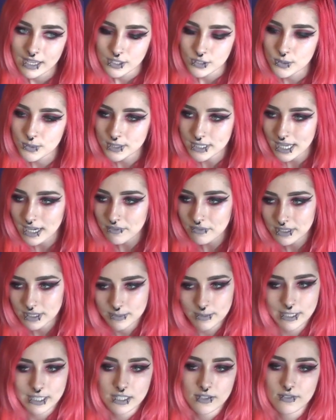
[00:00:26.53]
So it was kind of
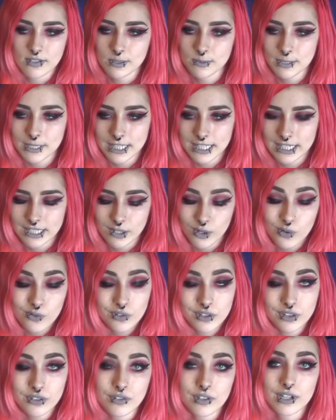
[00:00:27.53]
expensive. I spent like
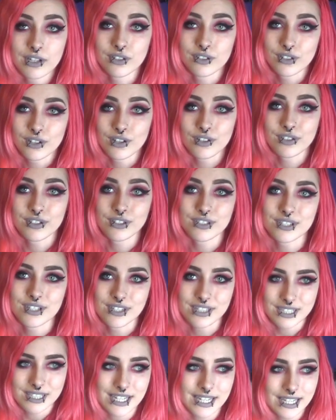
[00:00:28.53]
over $300
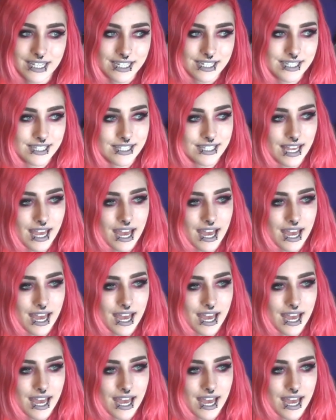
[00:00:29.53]
on the tickets.